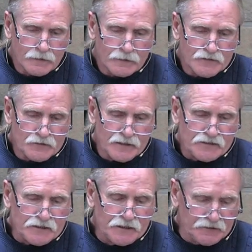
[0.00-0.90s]
So that's
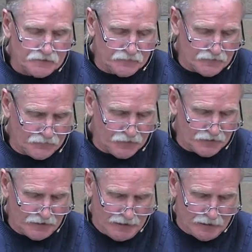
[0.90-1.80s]
the end of our
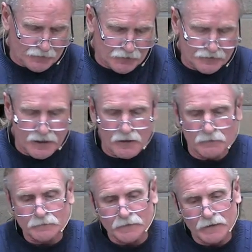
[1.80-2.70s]
friend Abner.
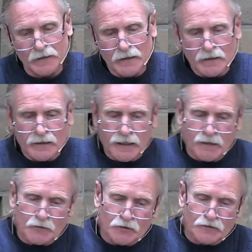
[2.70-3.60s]
Now,
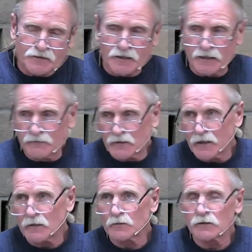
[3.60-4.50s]
Abner and David
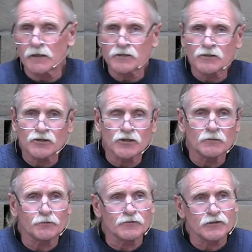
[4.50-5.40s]
had a
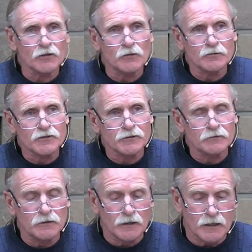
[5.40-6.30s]
relationship when Saul was
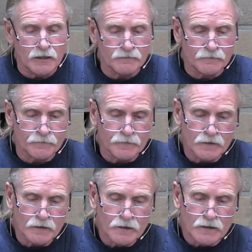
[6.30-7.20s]
still alive.
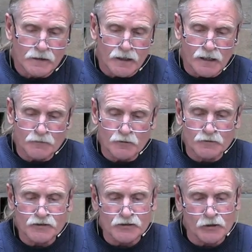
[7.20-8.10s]
Abner
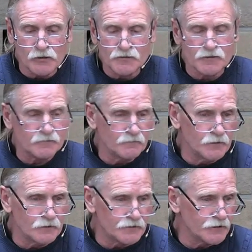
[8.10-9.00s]
was Saul's
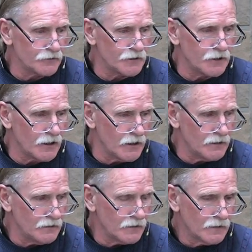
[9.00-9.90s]
military
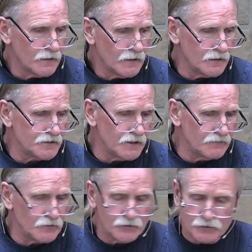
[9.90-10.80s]
guy, and
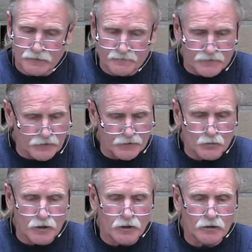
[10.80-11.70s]
David knew him very
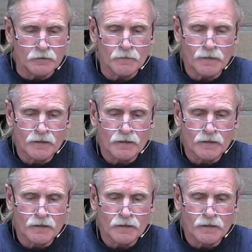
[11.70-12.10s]
well.